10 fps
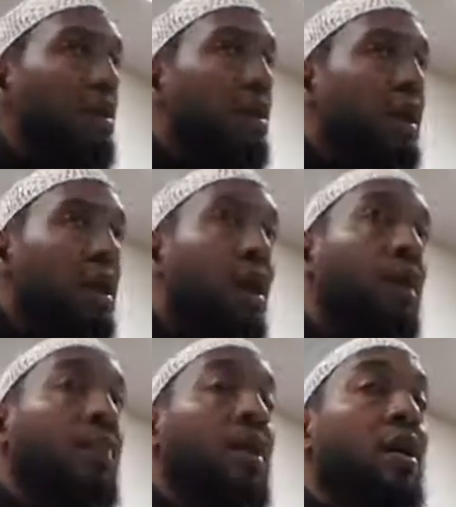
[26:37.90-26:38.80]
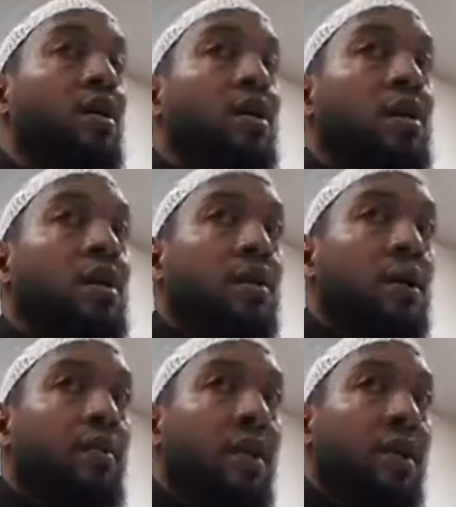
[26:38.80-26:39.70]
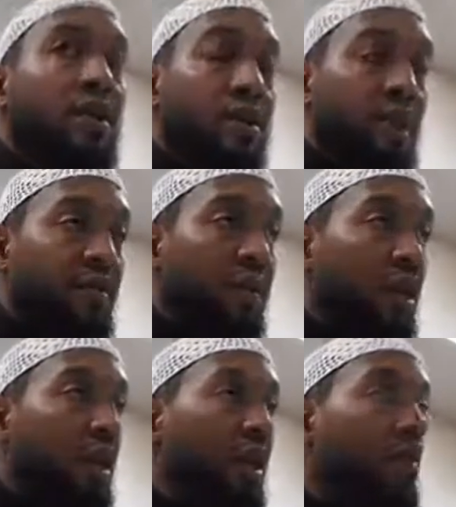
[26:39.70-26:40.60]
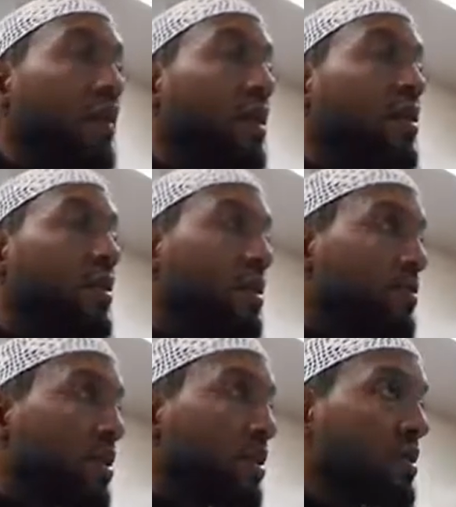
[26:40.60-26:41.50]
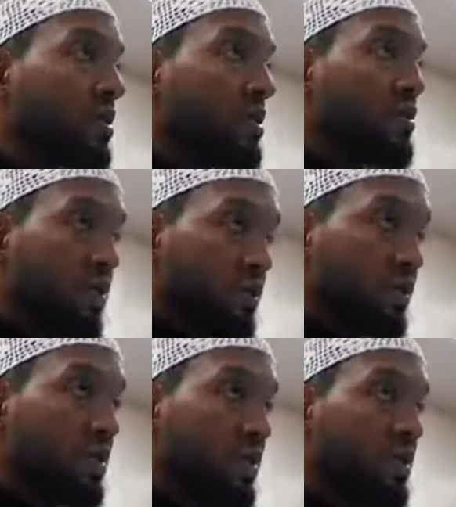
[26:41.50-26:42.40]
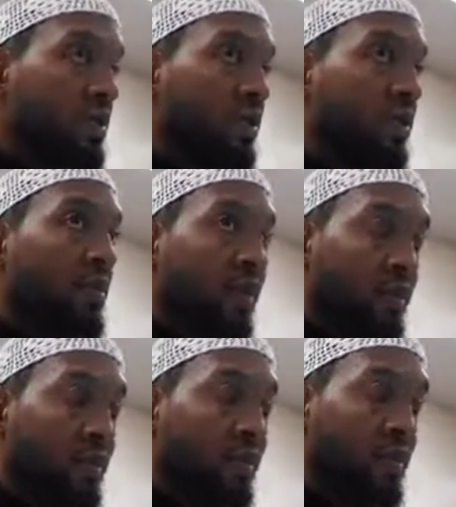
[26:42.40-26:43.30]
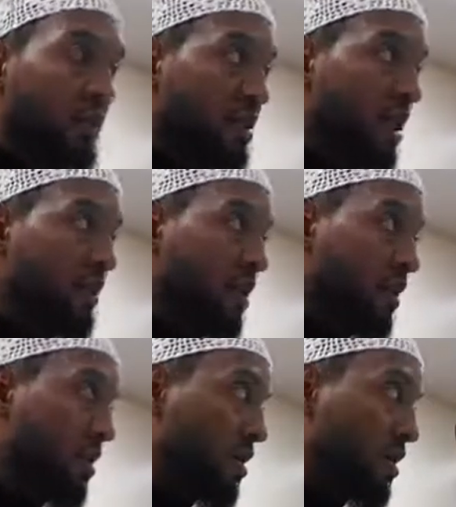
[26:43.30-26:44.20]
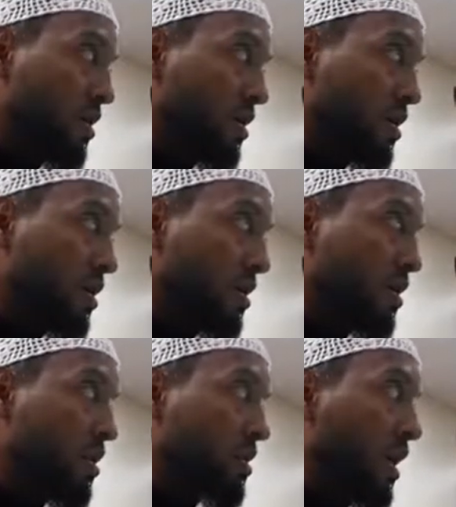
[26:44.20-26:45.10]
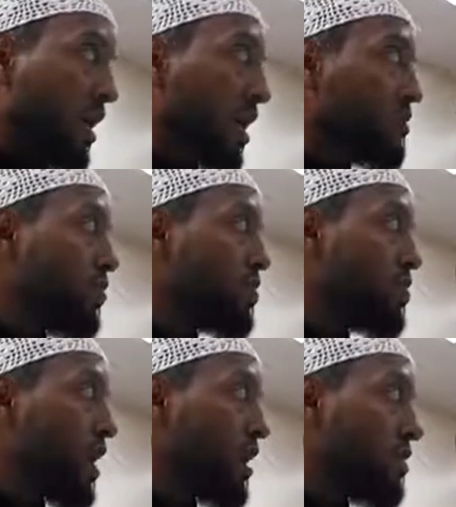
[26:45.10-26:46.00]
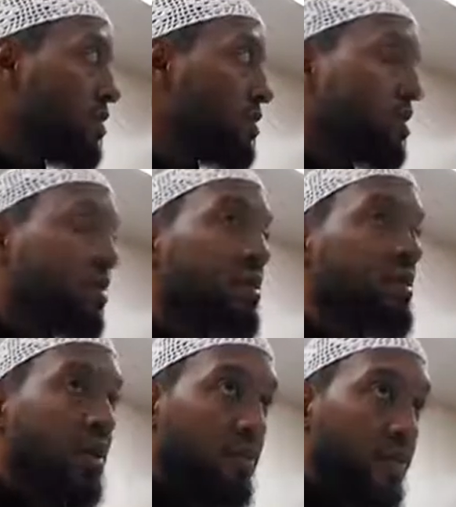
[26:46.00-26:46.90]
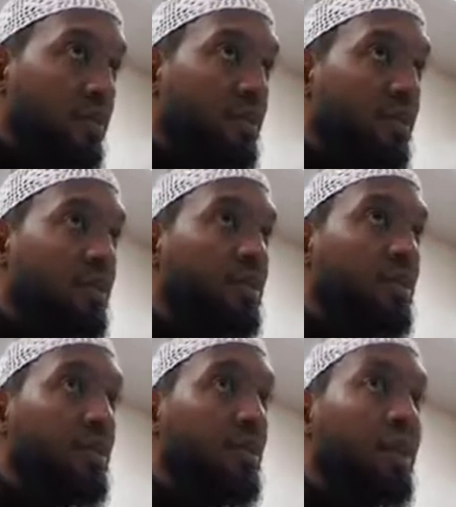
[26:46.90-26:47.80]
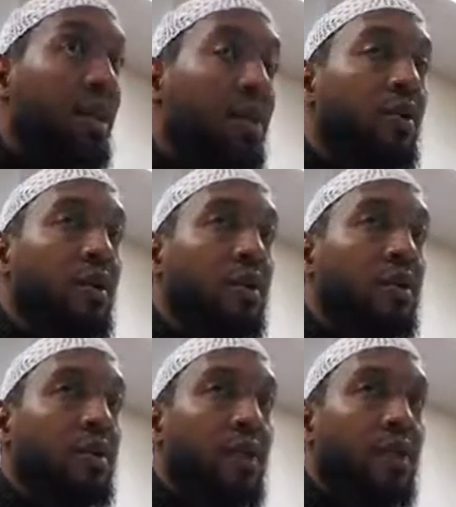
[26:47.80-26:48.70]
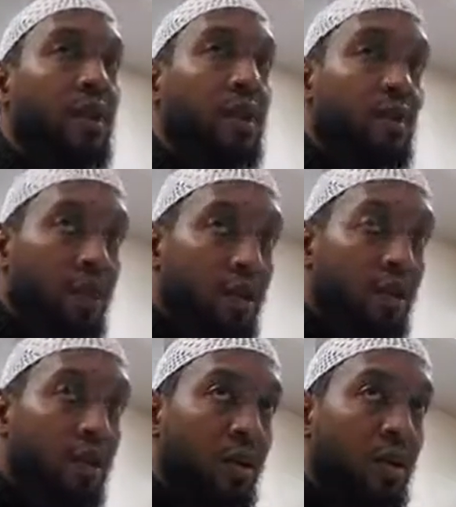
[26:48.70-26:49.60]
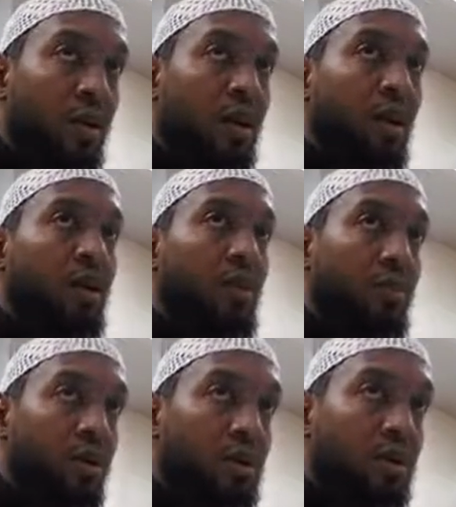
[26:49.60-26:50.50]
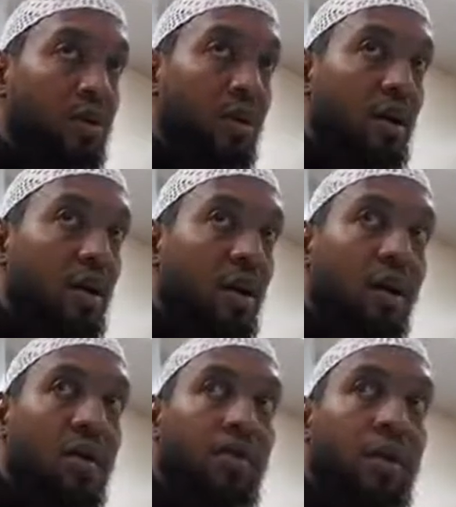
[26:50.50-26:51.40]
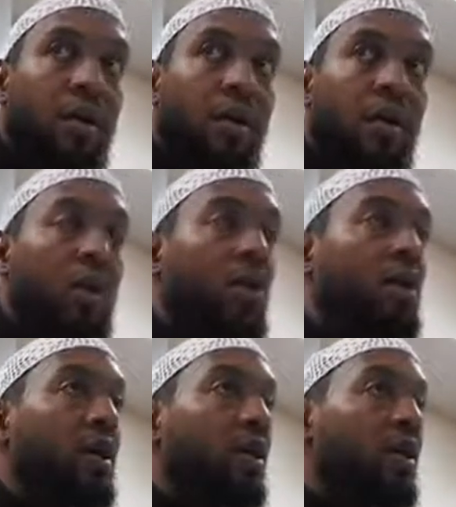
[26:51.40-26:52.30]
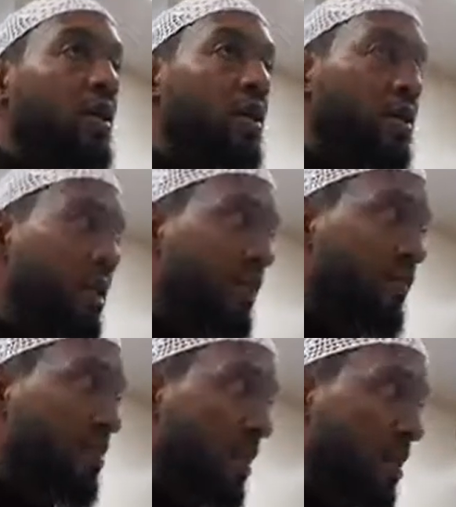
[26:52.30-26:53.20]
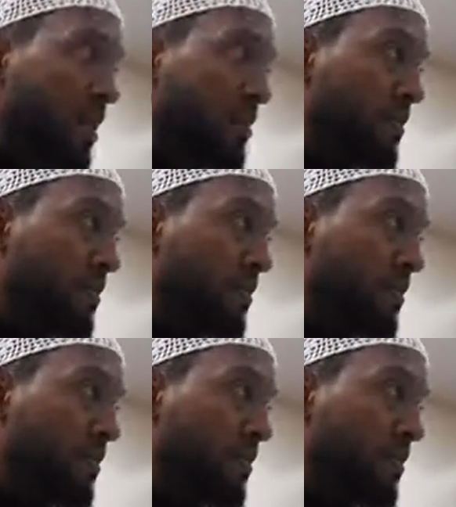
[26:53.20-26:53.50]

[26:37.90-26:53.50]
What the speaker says: and they depend, the ulama, the Shafi'iyya, they depend on his books. His books are returned to in the madhab of Imam Shafi'i. It's not like his books are not used, they're returned to, they're depended on. They depend on the books of Imam An-Nawawi and the Shafi'i madhab.